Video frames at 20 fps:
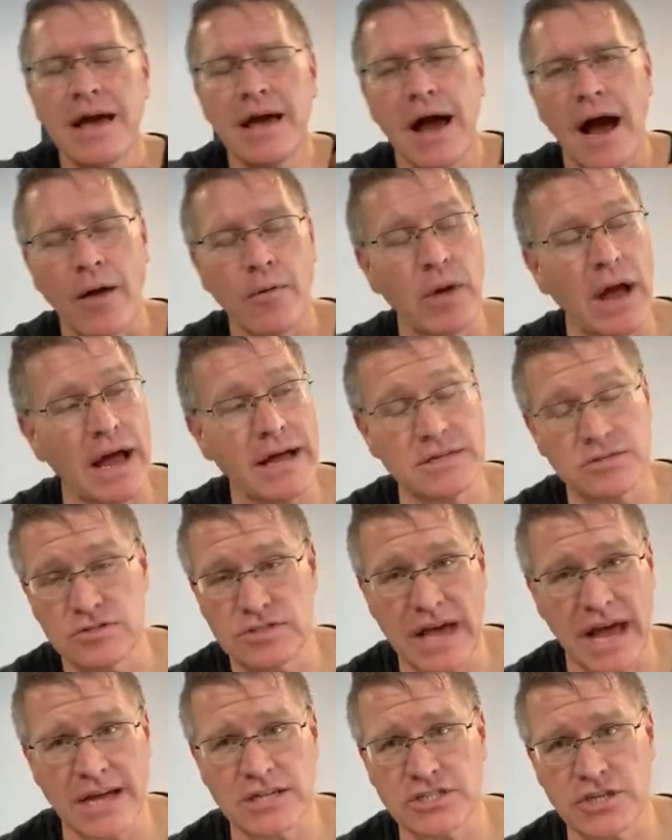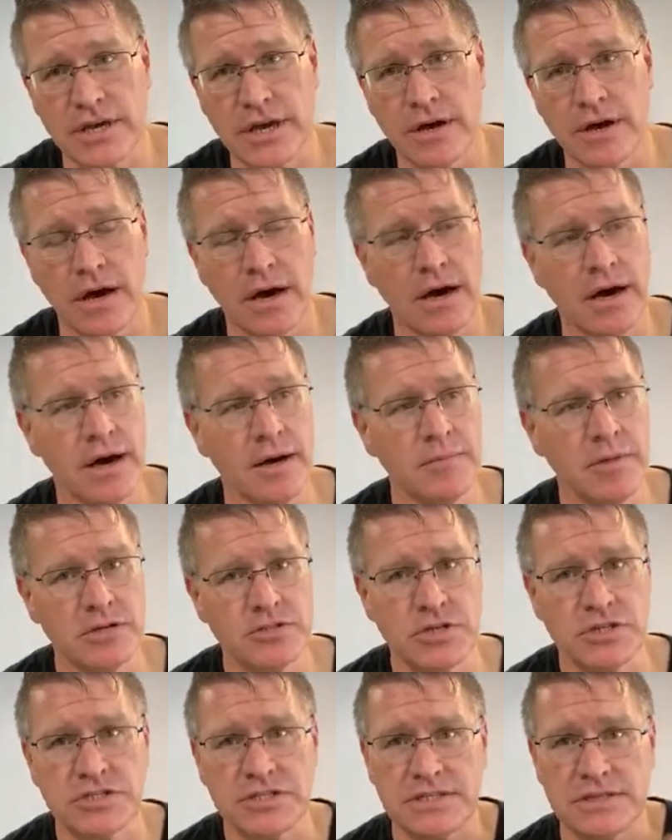I, I, it was actually, a, um,
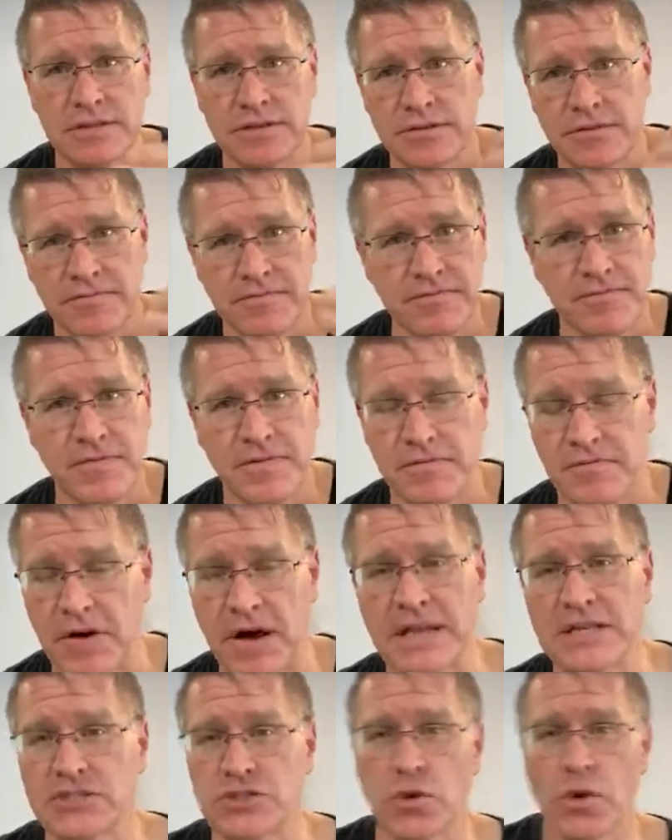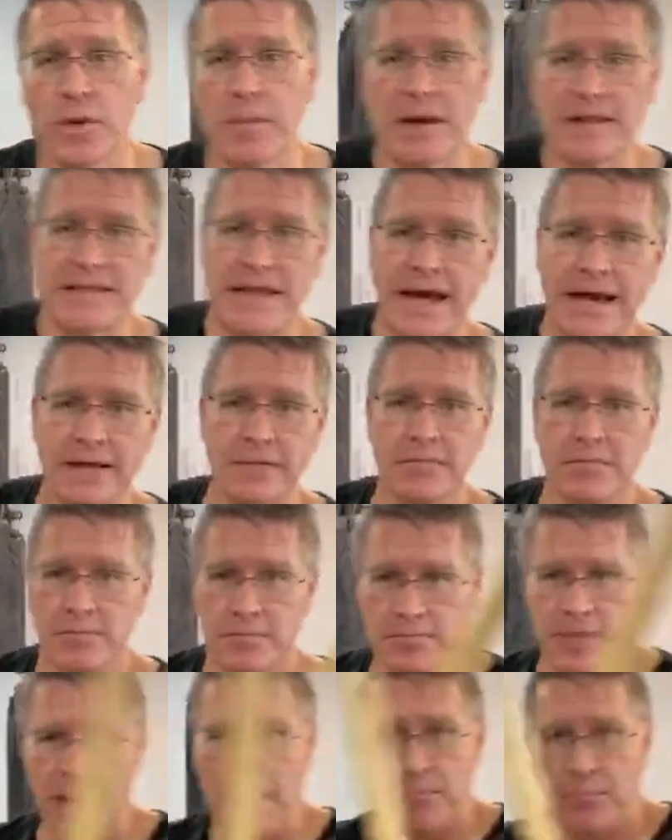Adrisha, the f funny story about that,
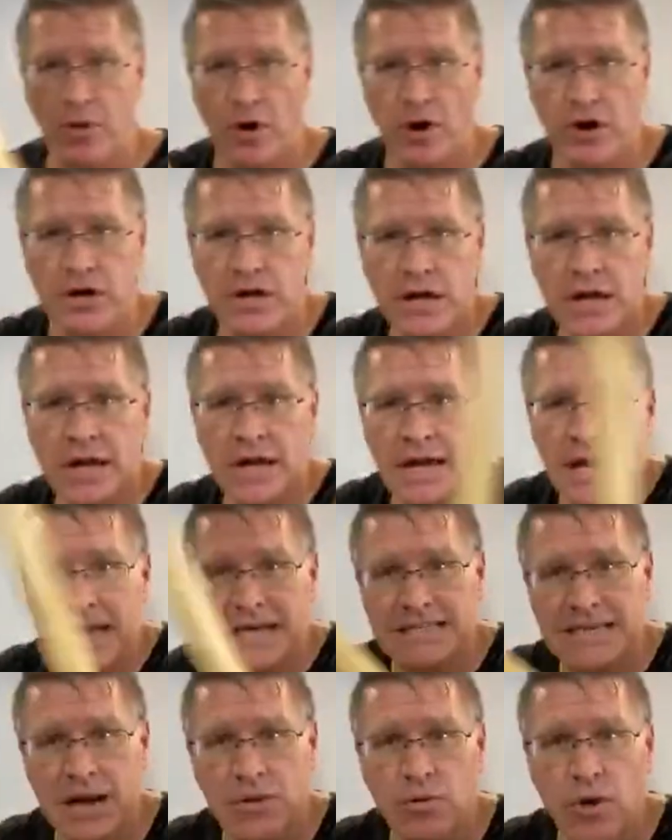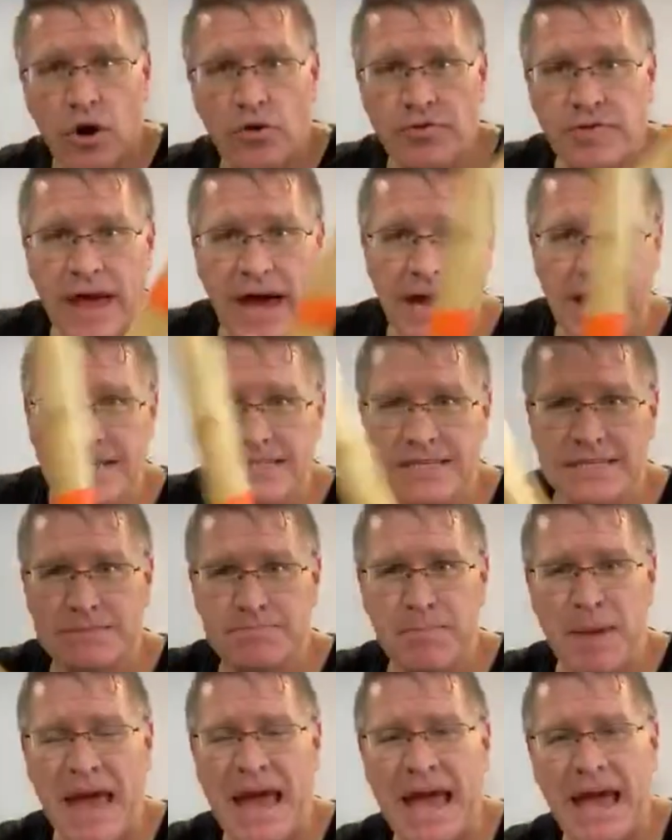that book is I wrote that as a
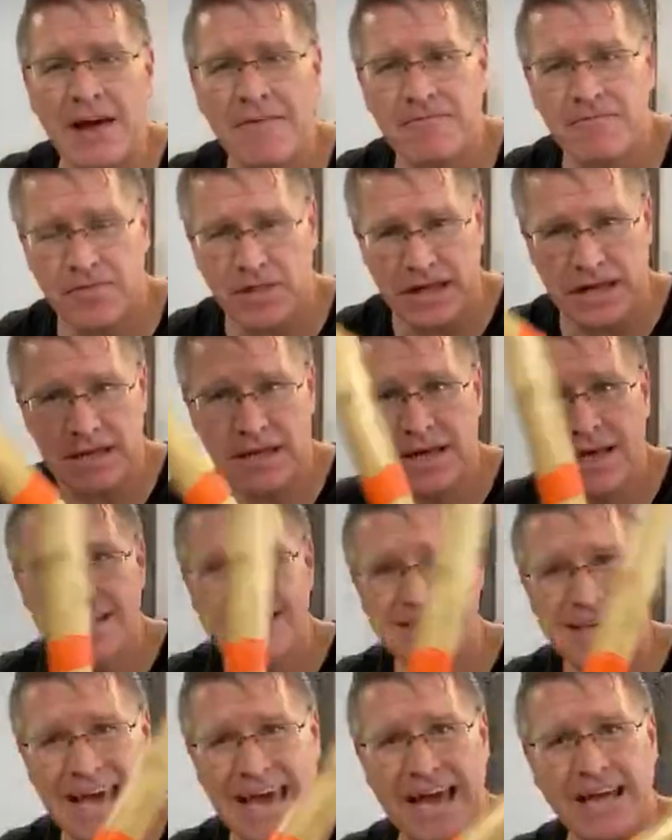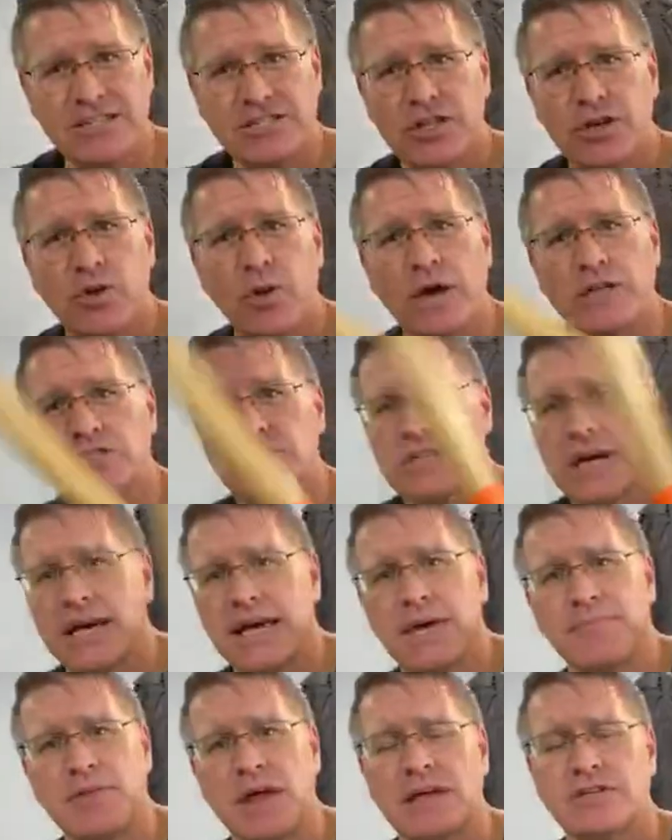pamphlet to answer the questions I
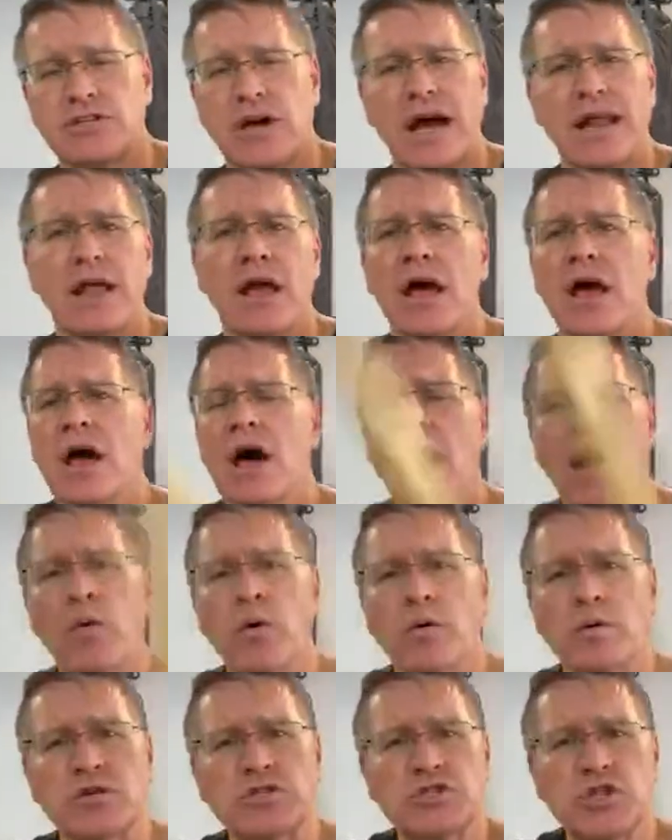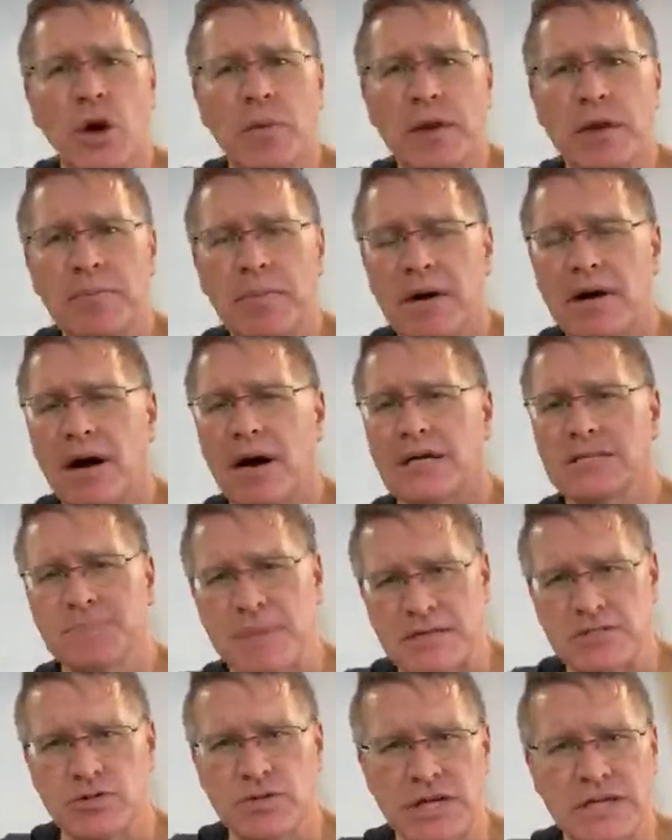kept answering. I, I worked with so many uh,
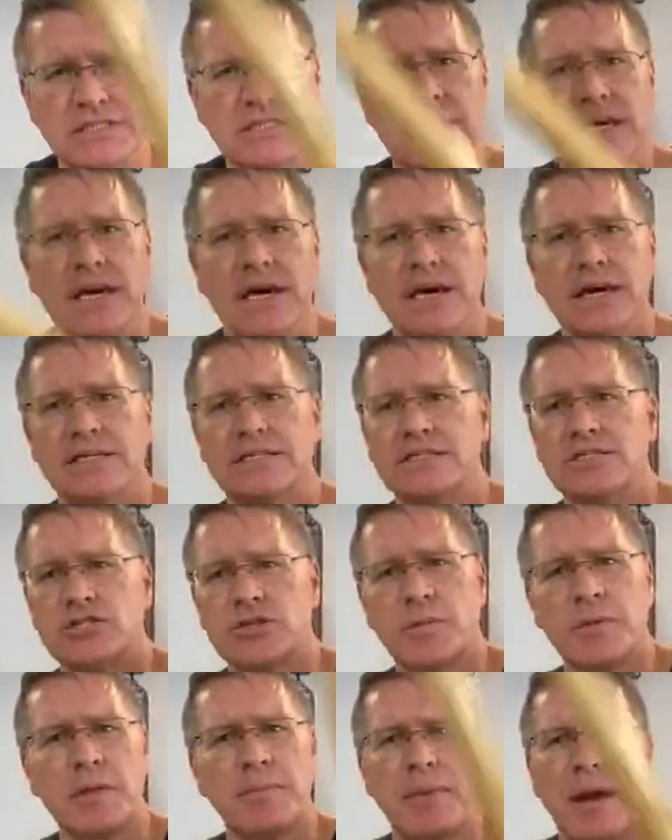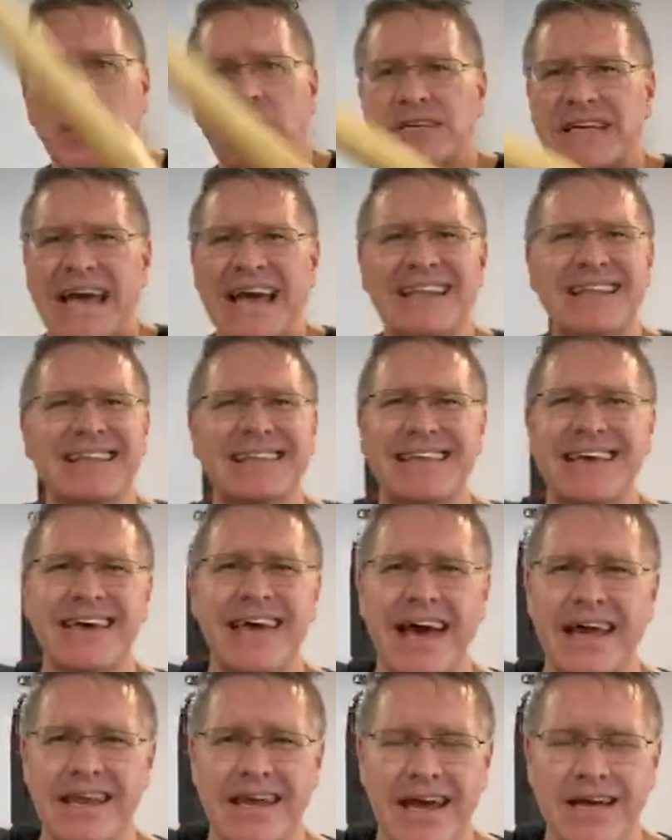special needs kids and so many parents, A D D,
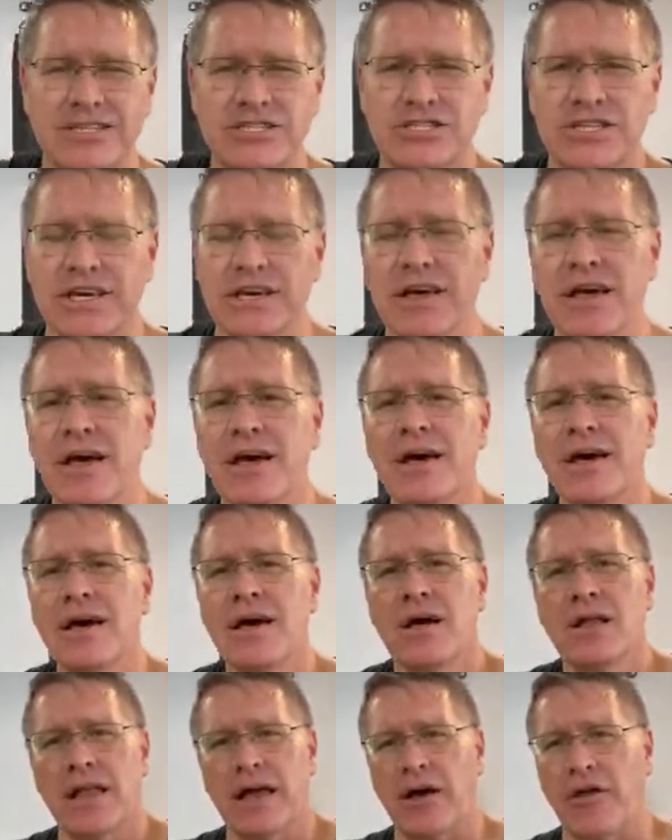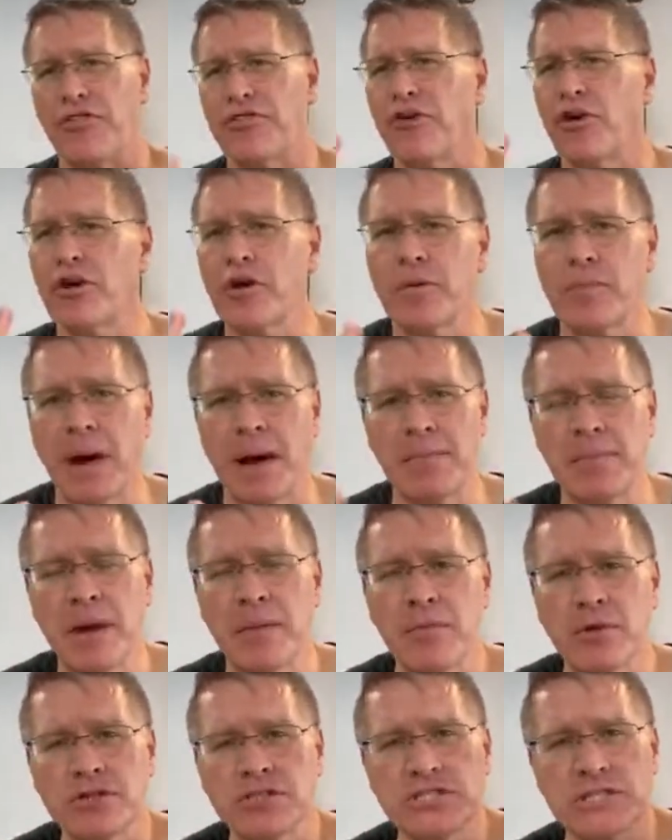A D H D, like a third of my
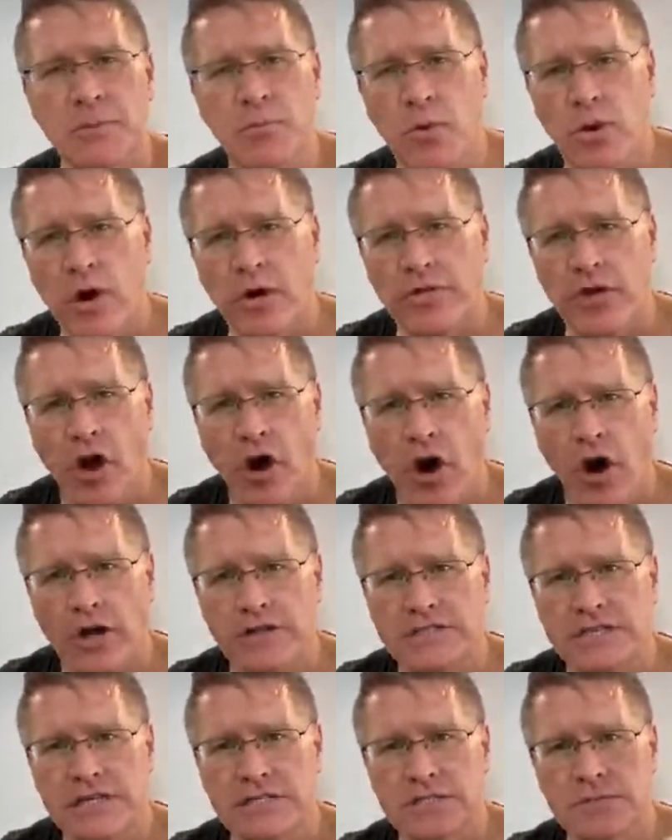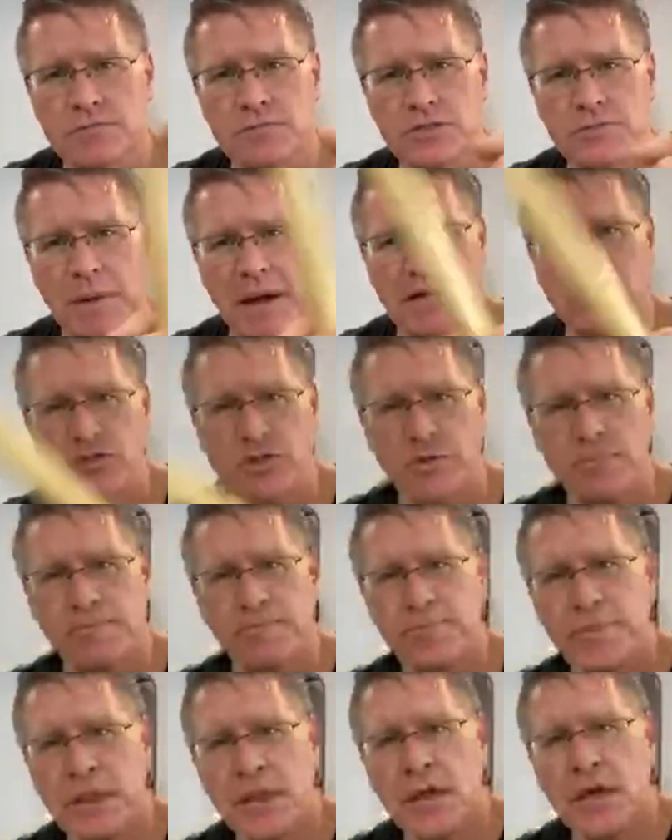members, somewhere on the autism
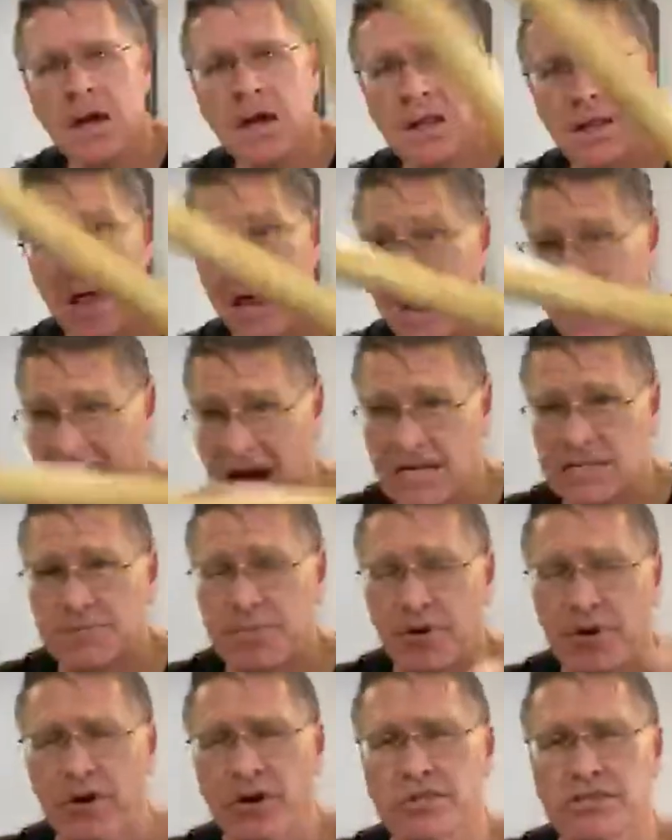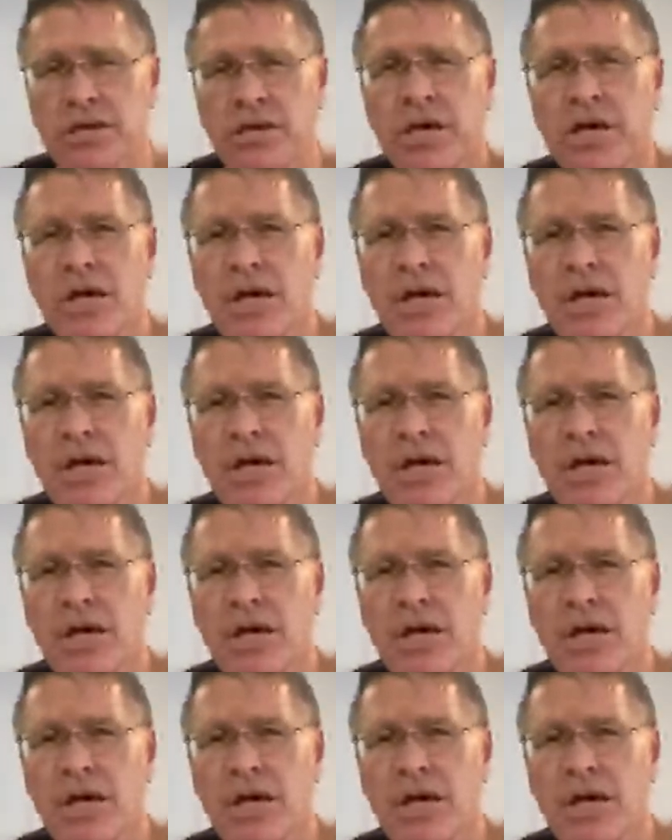spectrum, a lot of Asperger's.